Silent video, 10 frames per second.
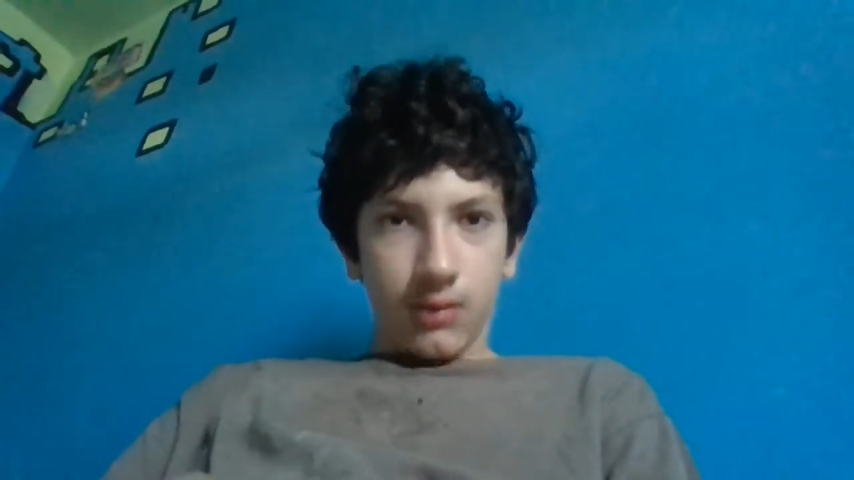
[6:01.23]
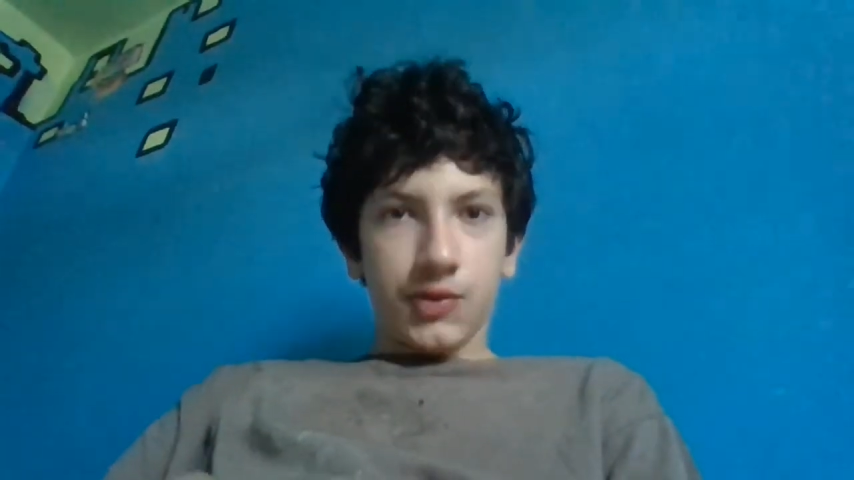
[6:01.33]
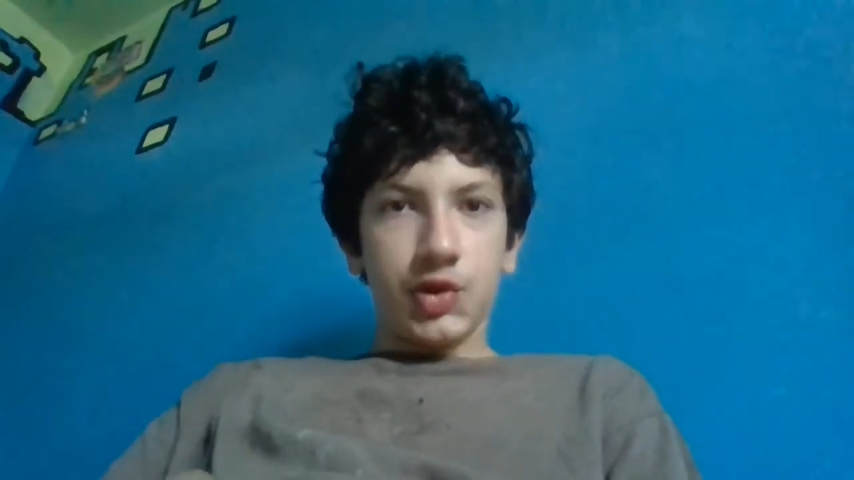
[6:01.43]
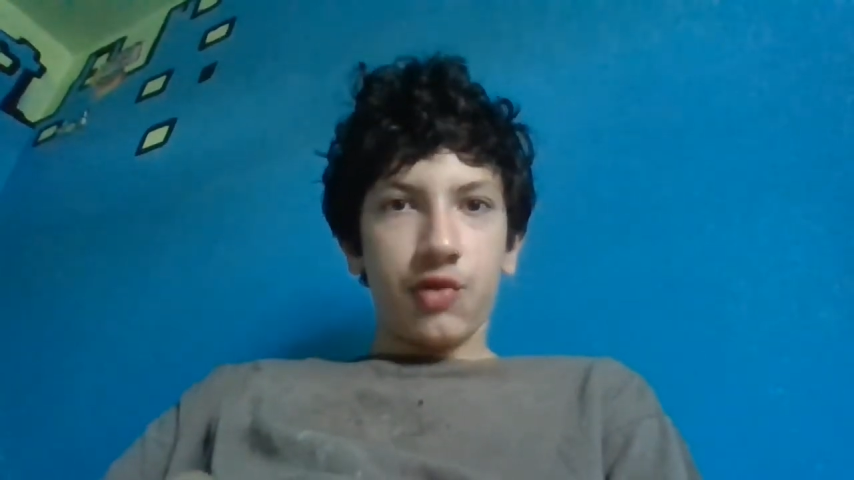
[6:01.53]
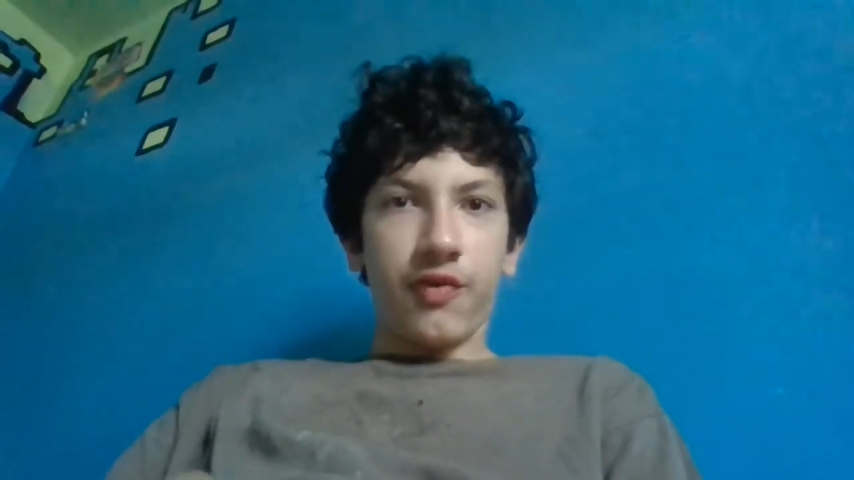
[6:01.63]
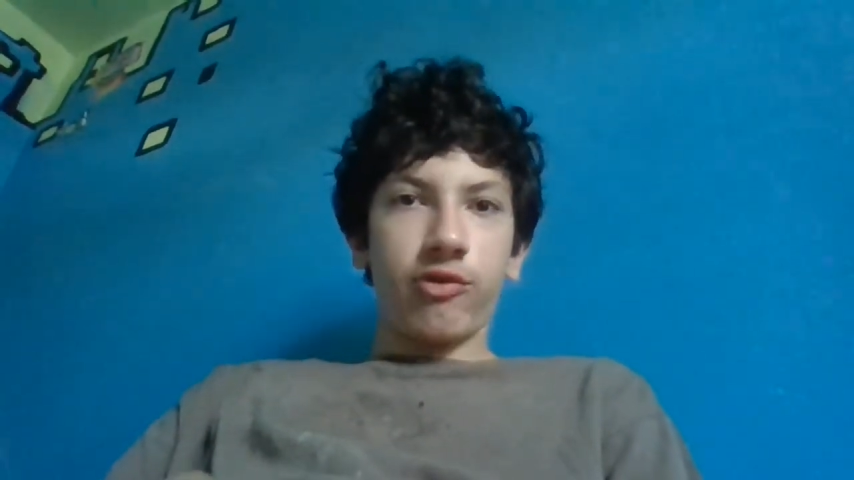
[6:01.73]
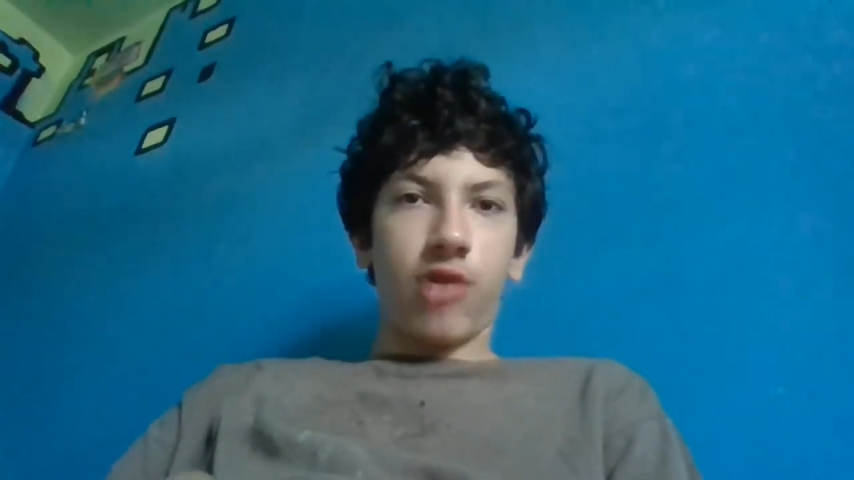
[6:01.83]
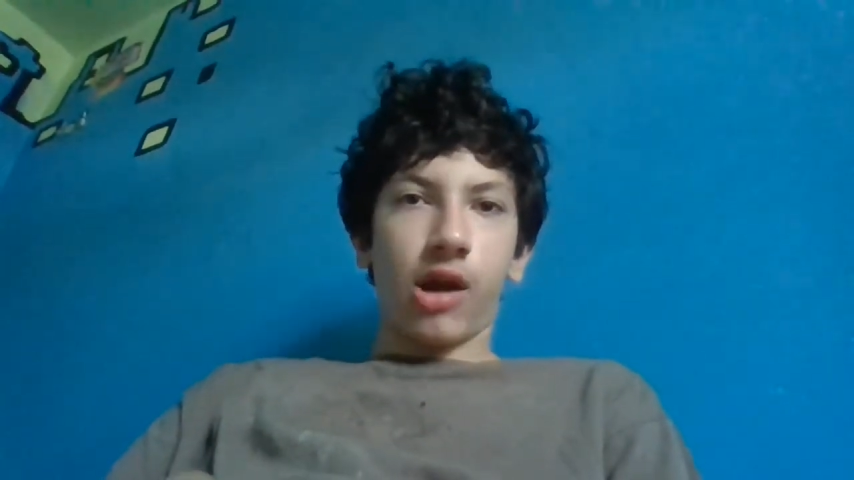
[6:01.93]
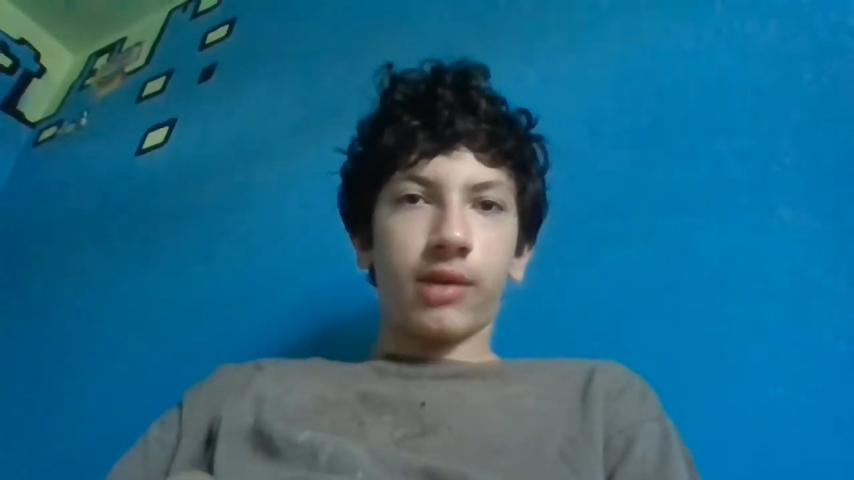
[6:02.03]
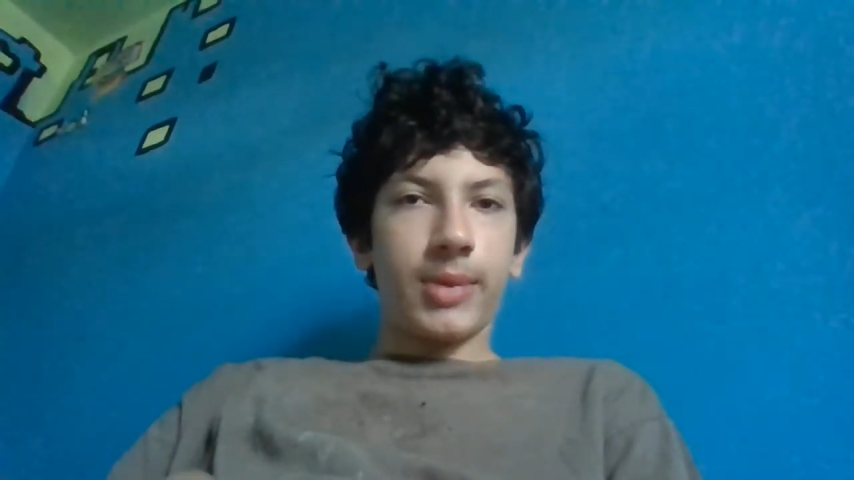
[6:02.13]
What's your favorite
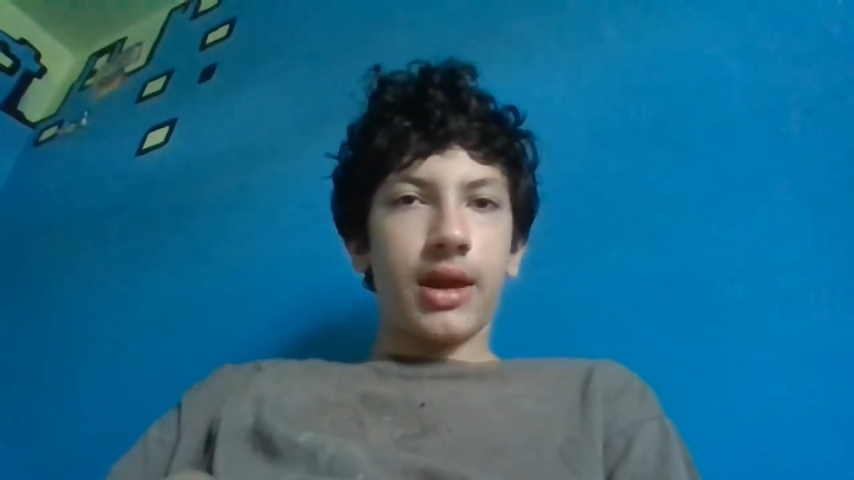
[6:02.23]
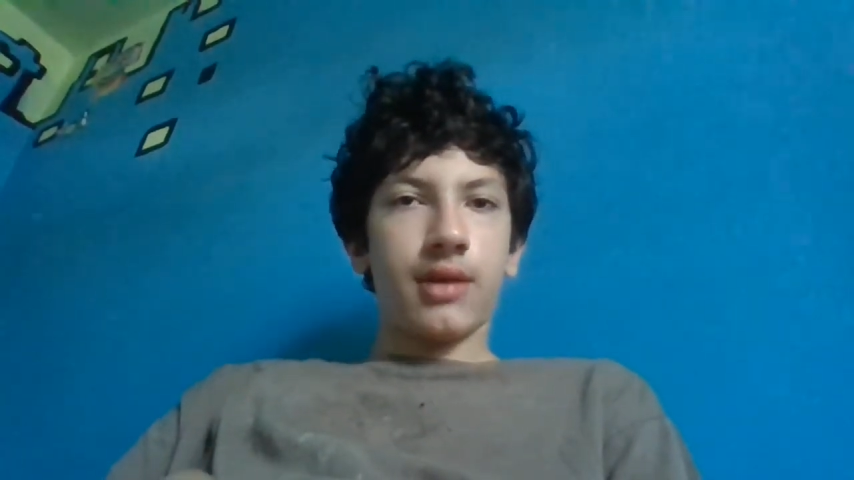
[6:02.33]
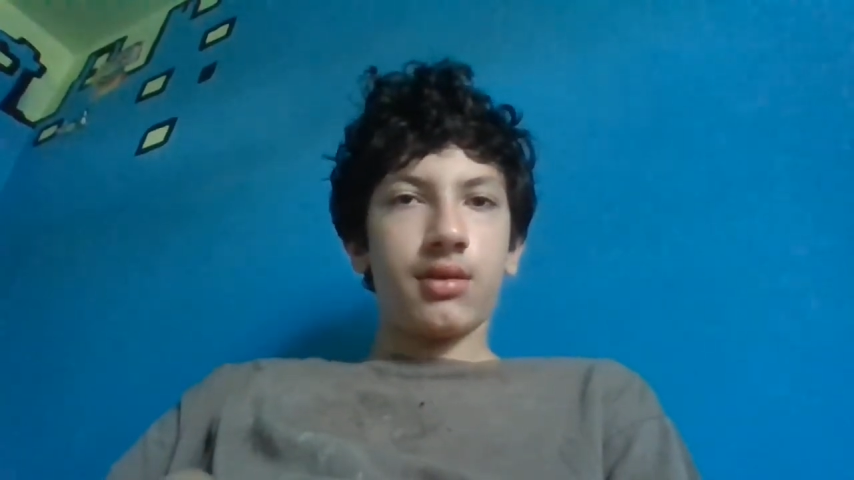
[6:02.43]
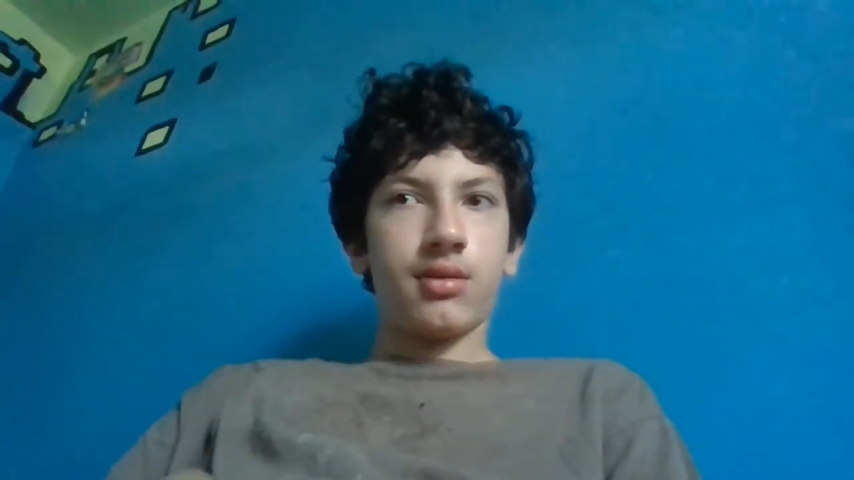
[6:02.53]
rock band?